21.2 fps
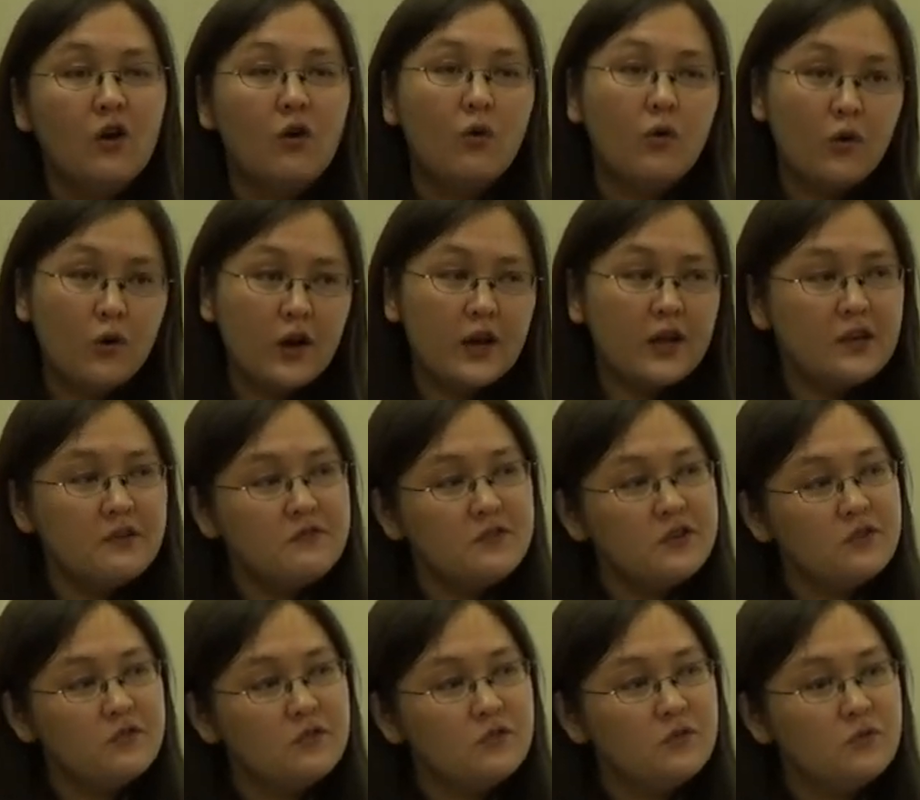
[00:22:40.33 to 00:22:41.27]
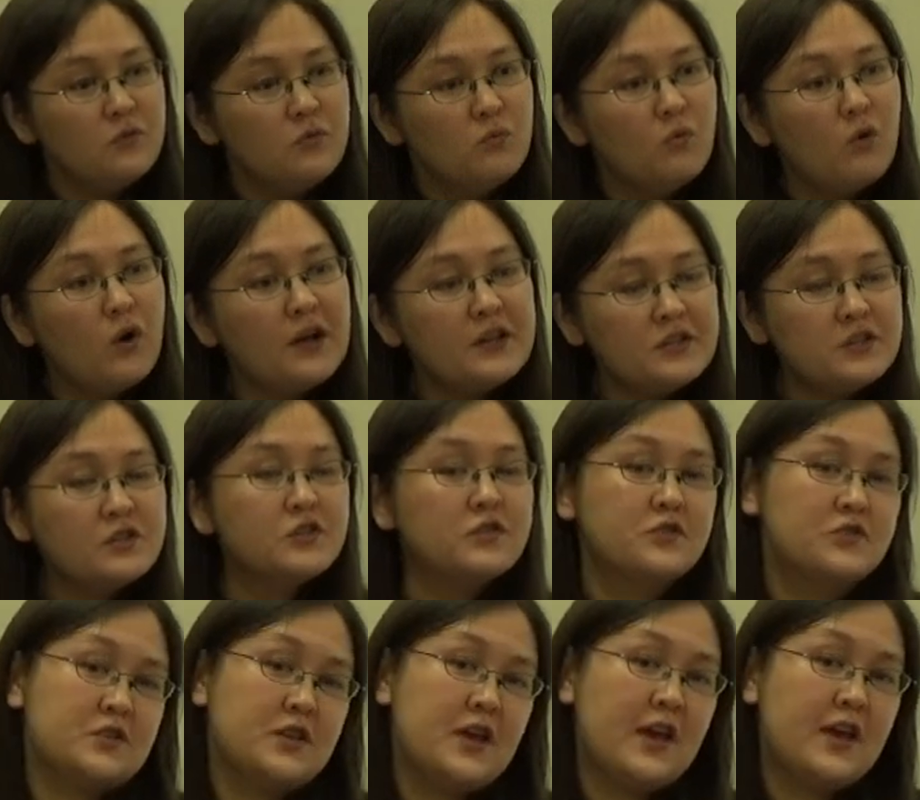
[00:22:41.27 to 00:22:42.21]
or if you want
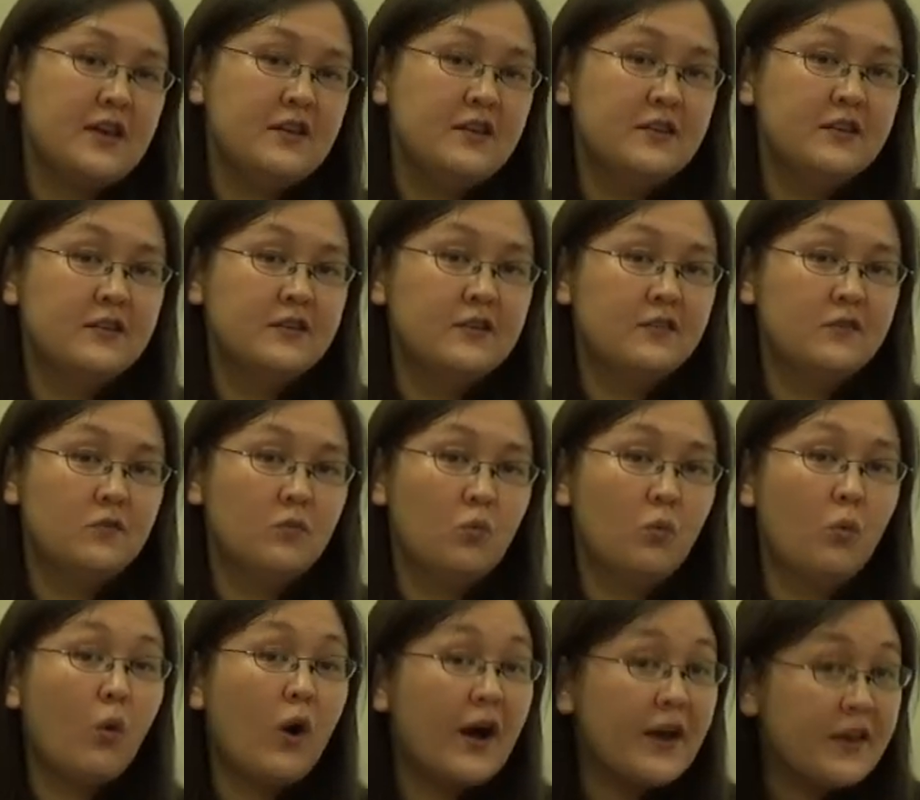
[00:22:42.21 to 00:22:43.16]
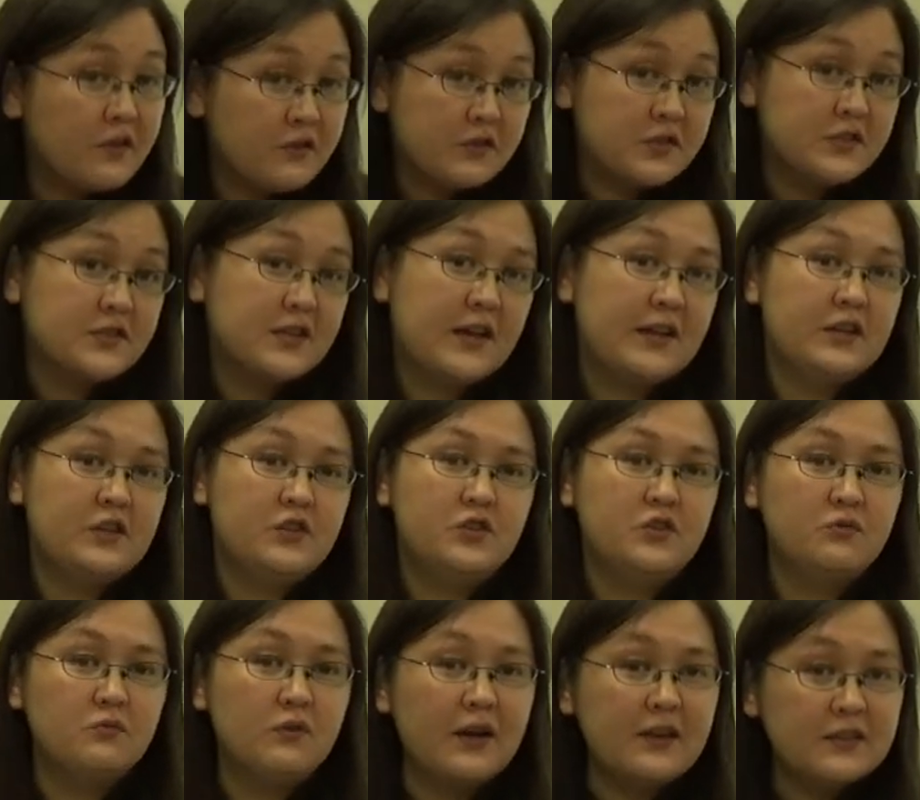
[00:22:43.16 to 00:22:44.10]
to say why you decided
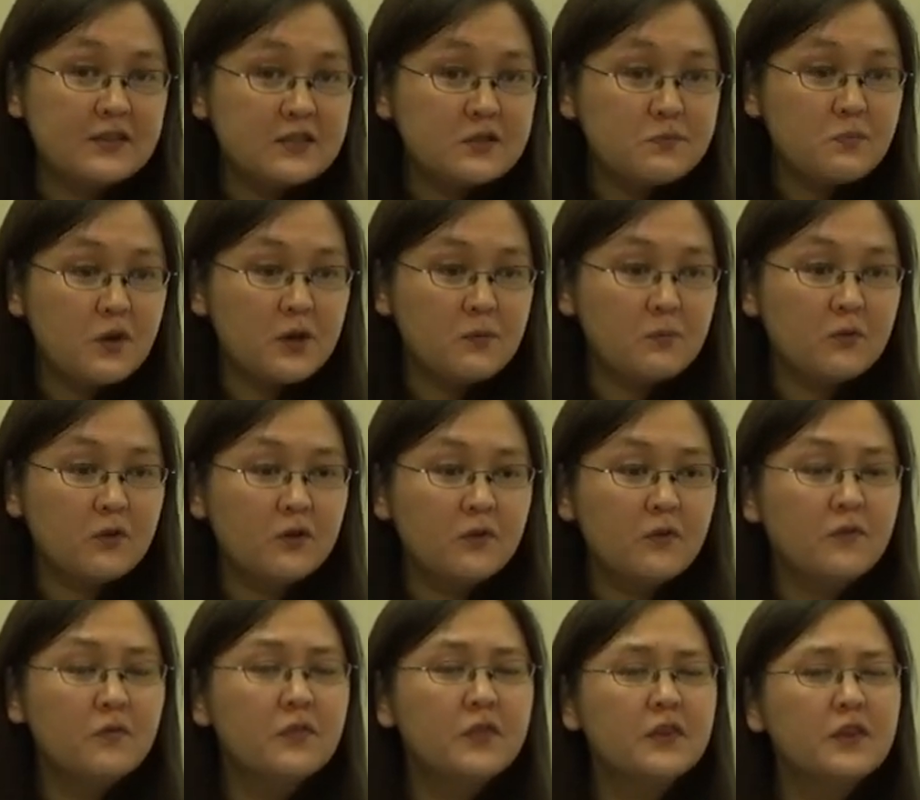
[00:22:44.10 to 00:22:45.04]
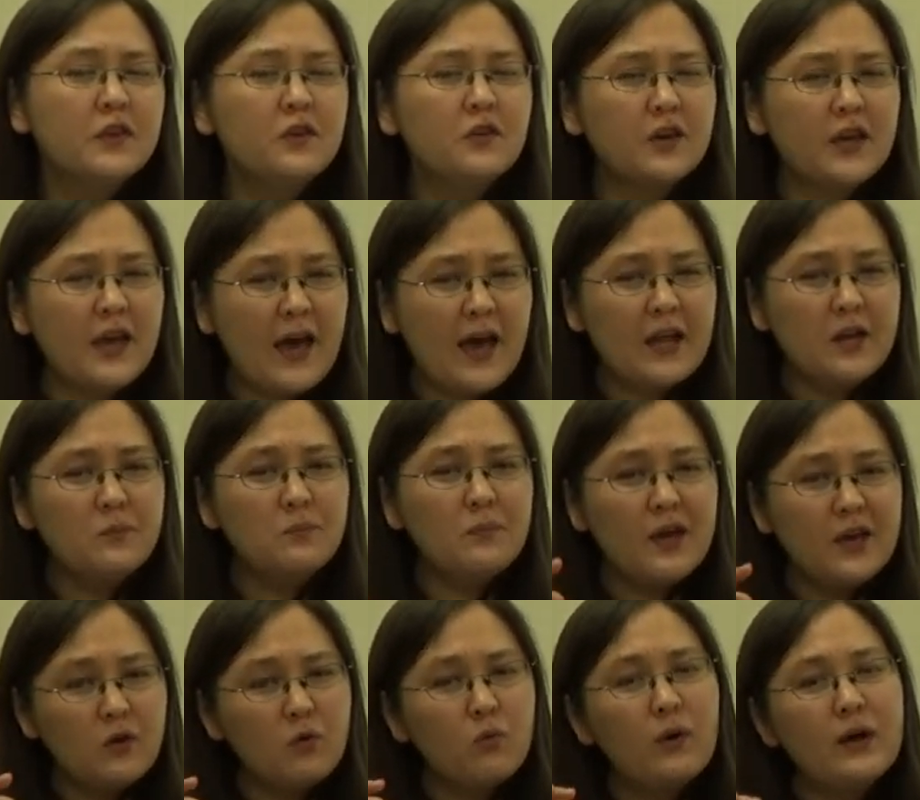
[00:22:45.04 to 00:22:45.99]
to write this paper, you can
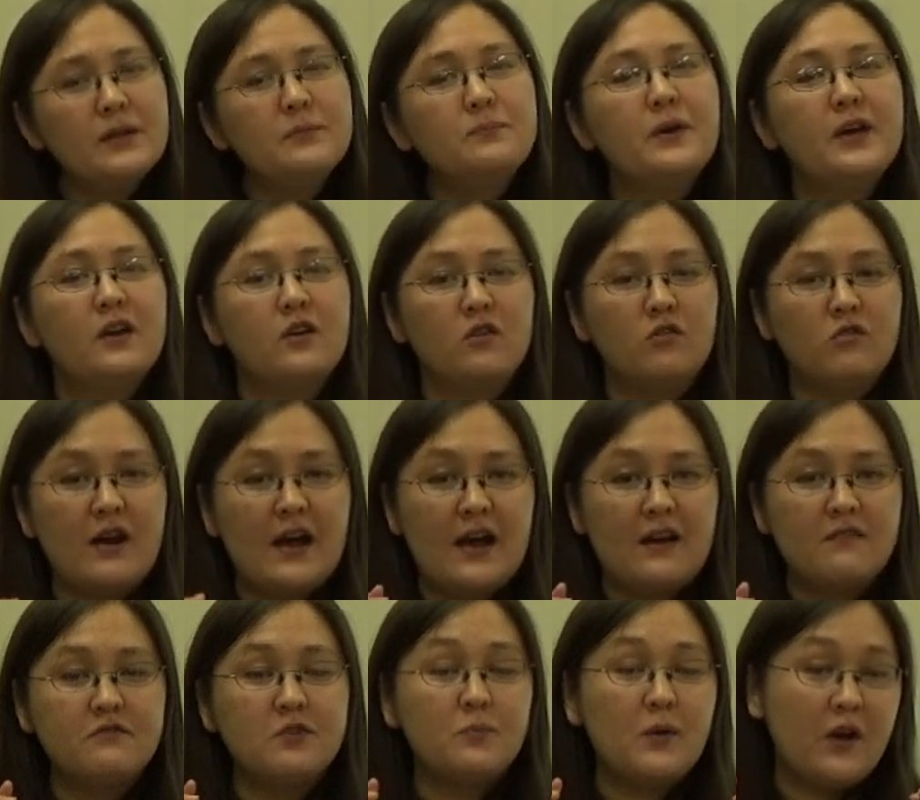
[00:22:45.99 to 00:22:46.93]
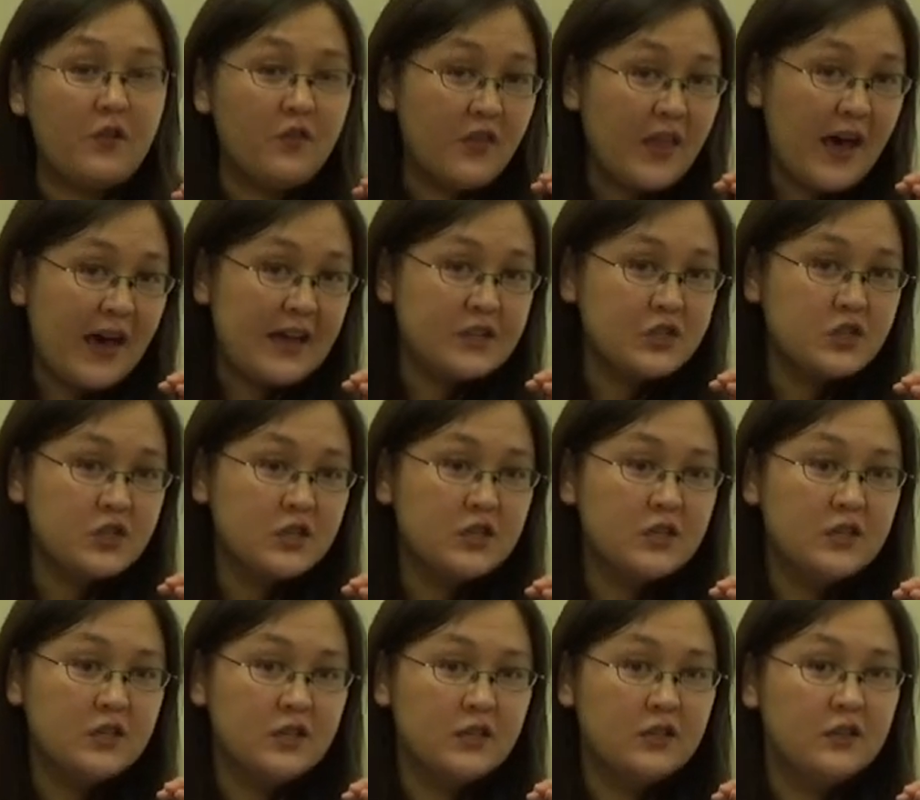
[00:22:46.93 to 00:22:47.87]
make 1 paragraph about that
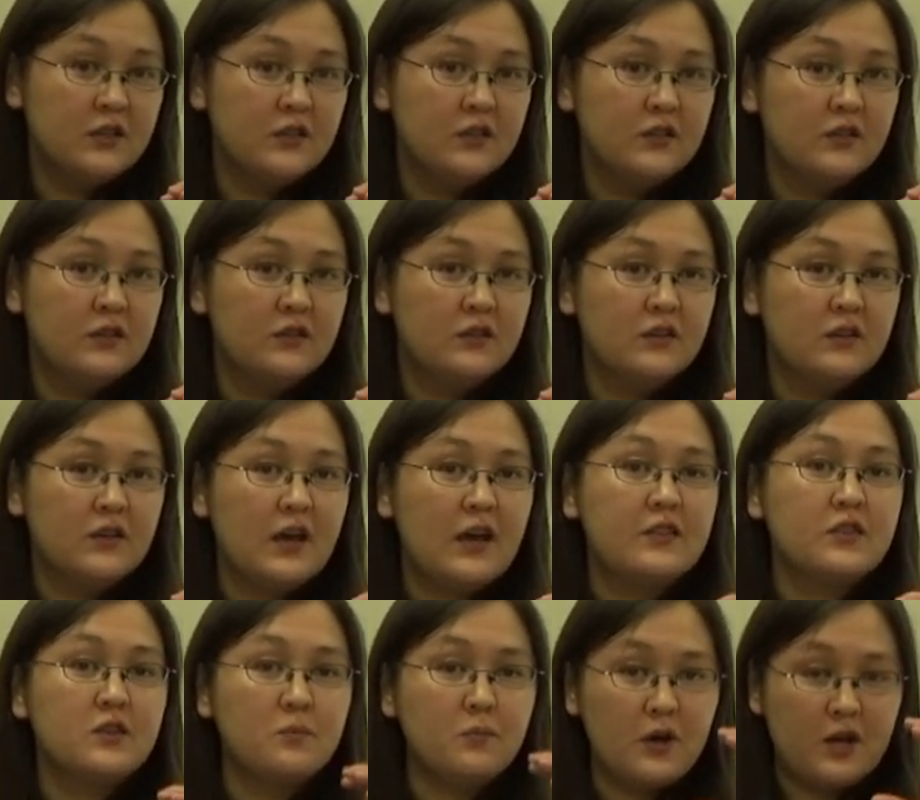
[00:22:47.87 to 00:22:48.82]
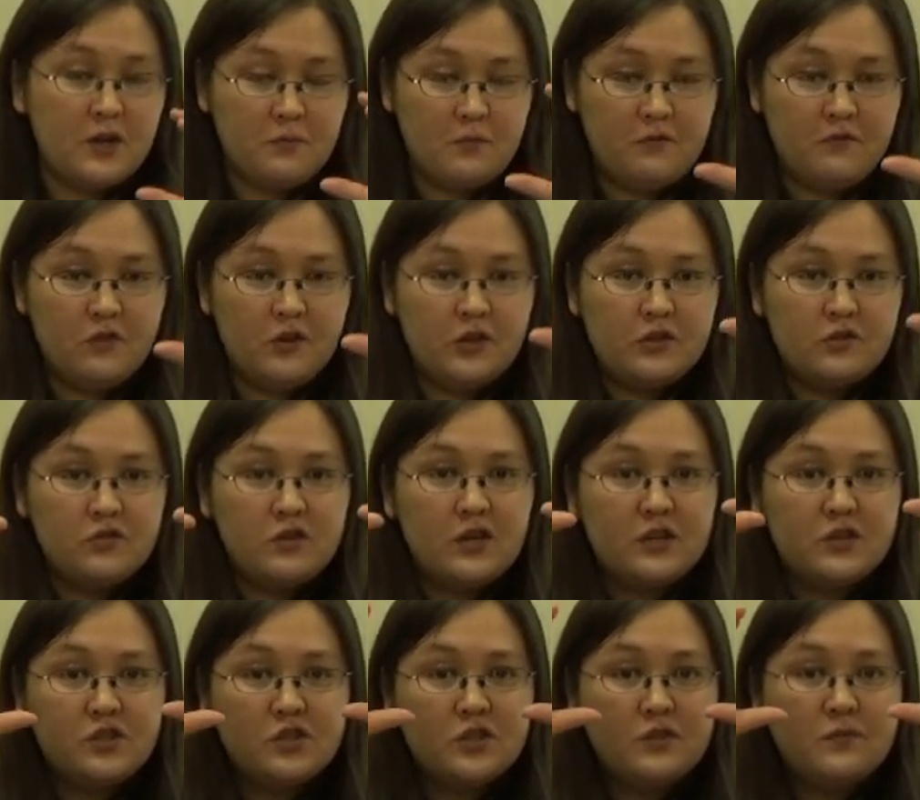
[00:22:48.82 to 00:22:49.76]
at the bottom of your
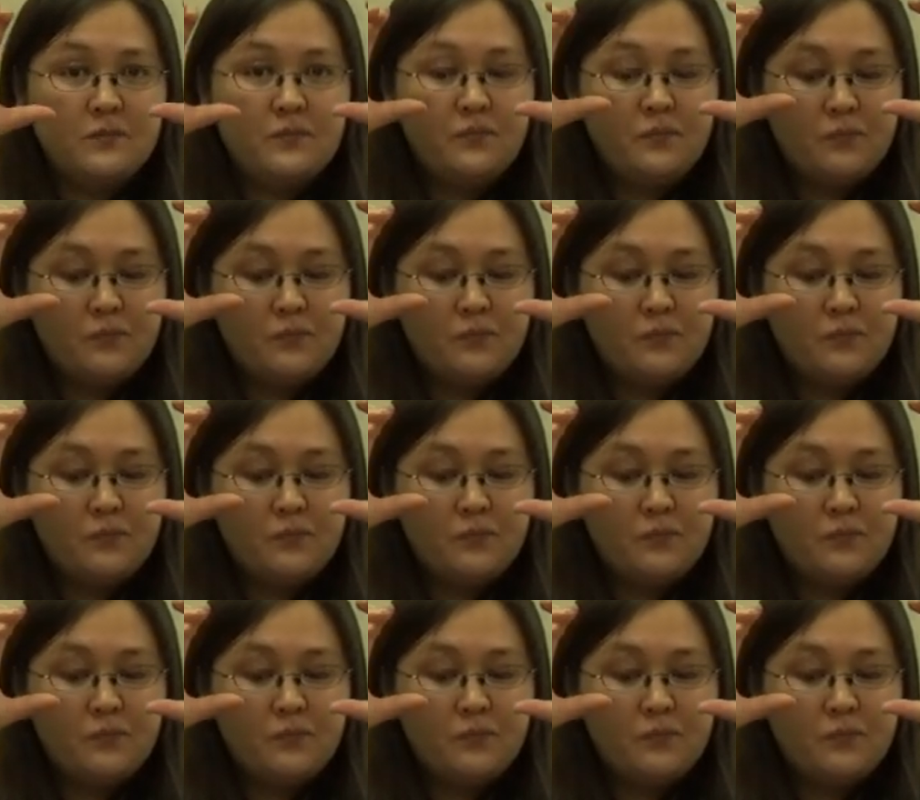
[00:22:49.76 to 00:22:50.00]
introduction.